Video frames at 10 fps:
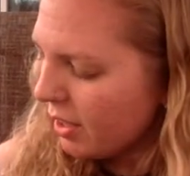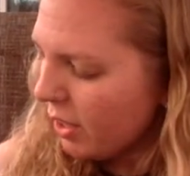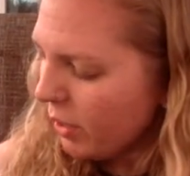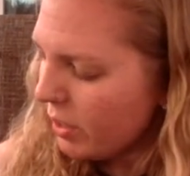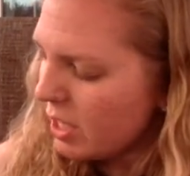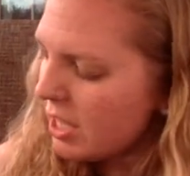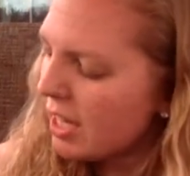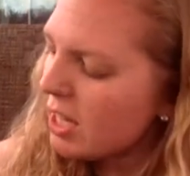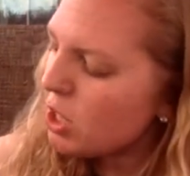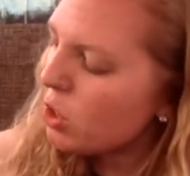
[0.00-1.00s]
You can see
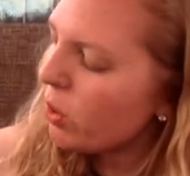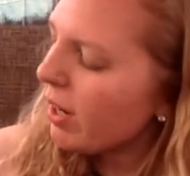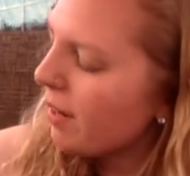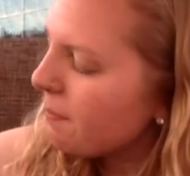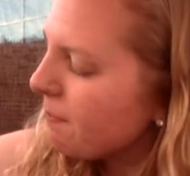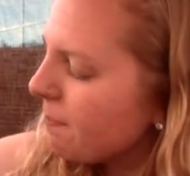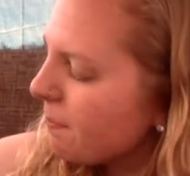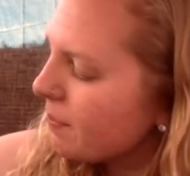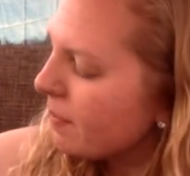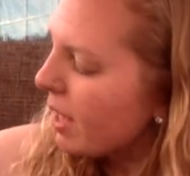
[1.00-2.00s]
his story.
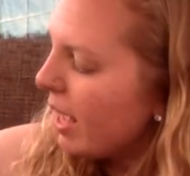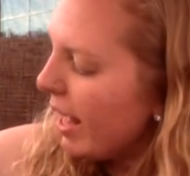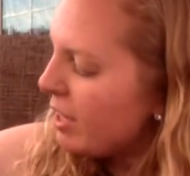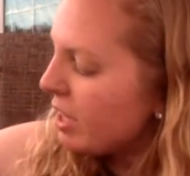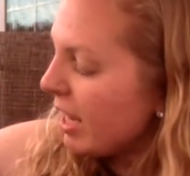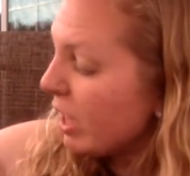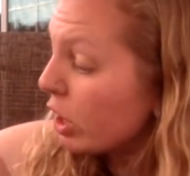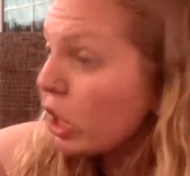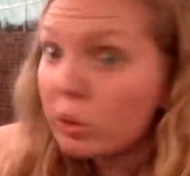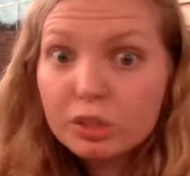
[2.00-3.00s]
It's getting
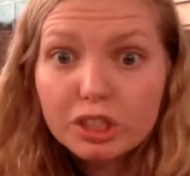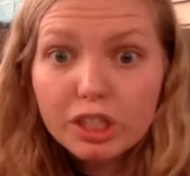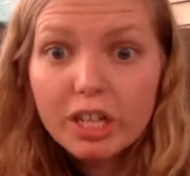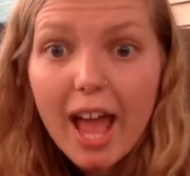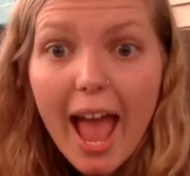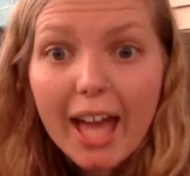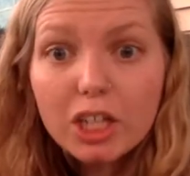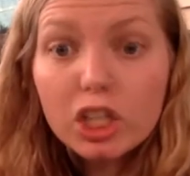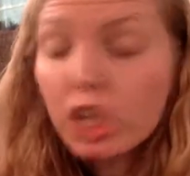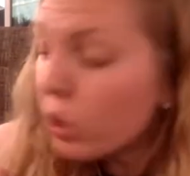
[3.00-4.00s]
closer
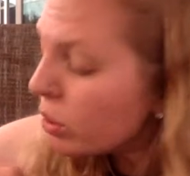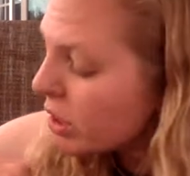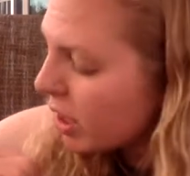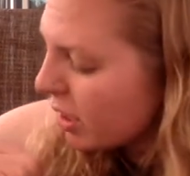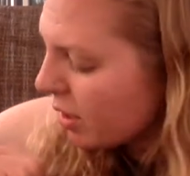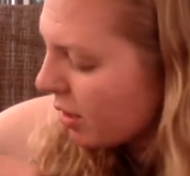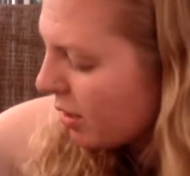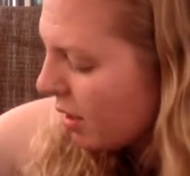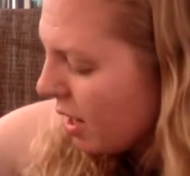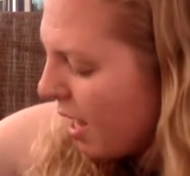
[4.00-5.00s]
and closer.
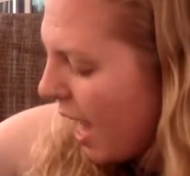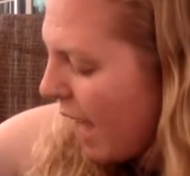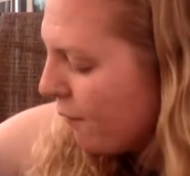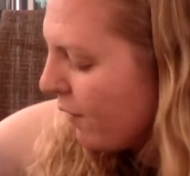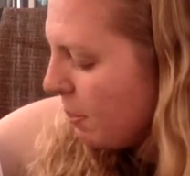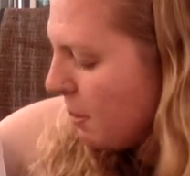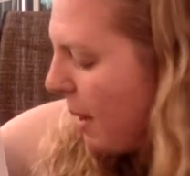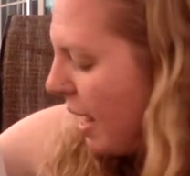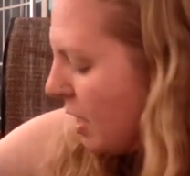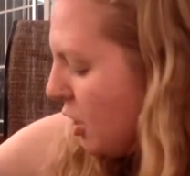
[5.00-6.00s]
I flip the
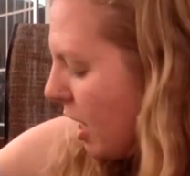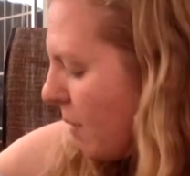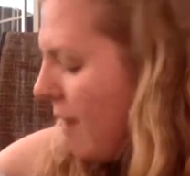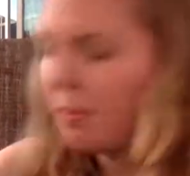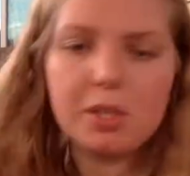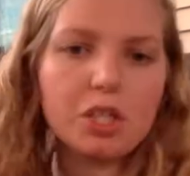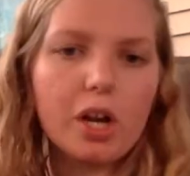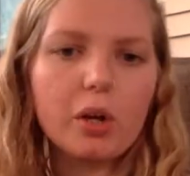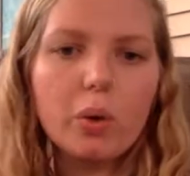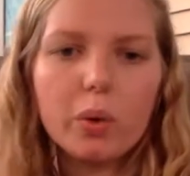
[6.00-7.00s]
page to get away from the
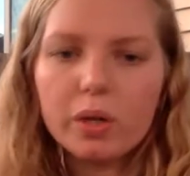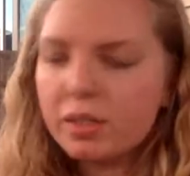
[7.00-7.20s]
shark. Whew.